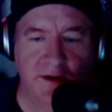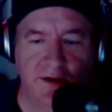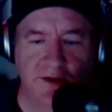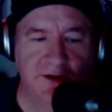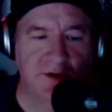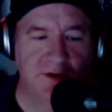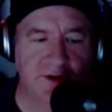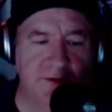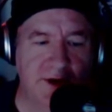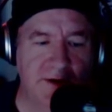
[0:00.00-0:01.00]
She looks
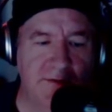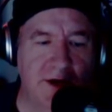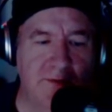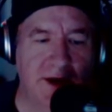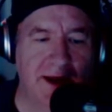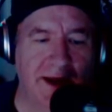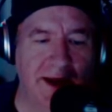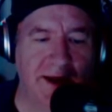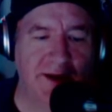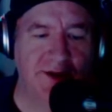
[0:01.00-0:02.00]
to be about my
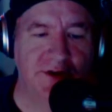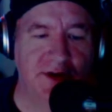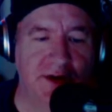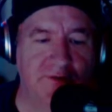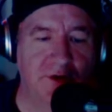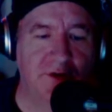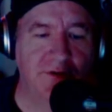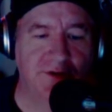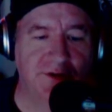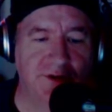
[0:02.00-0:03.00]
age, and I've
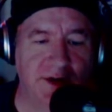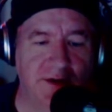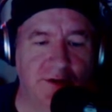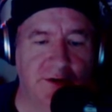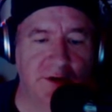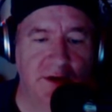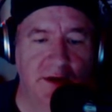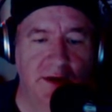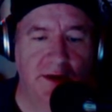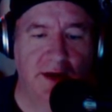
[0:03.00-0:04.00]
also seen her
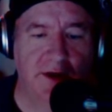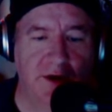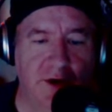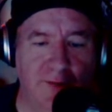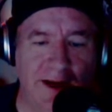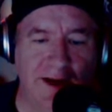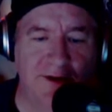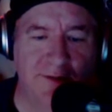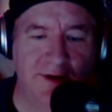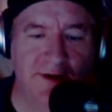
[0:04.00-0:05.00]
in our
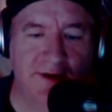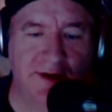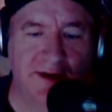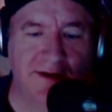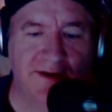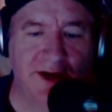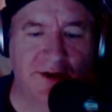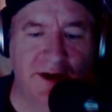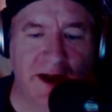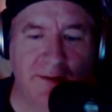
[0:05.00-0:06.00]
basement and
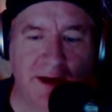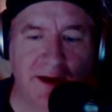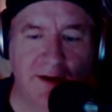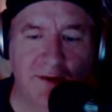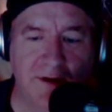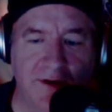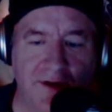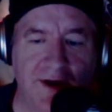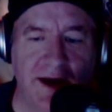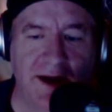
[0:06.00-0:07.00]
staring at me in the middle of the
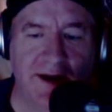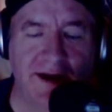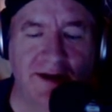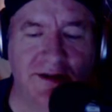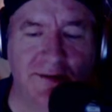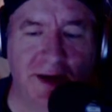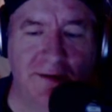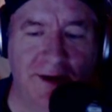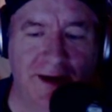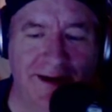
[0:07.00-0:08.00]
night next to my
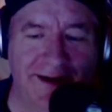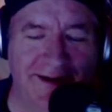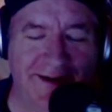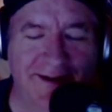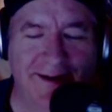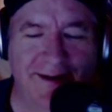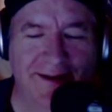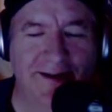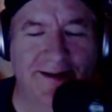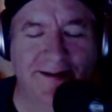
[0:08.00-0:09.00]
bed.
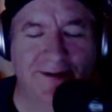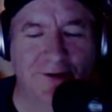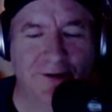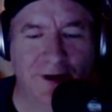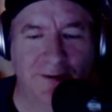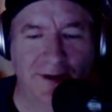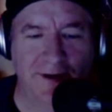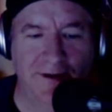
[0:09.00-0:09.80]
That's so creepy.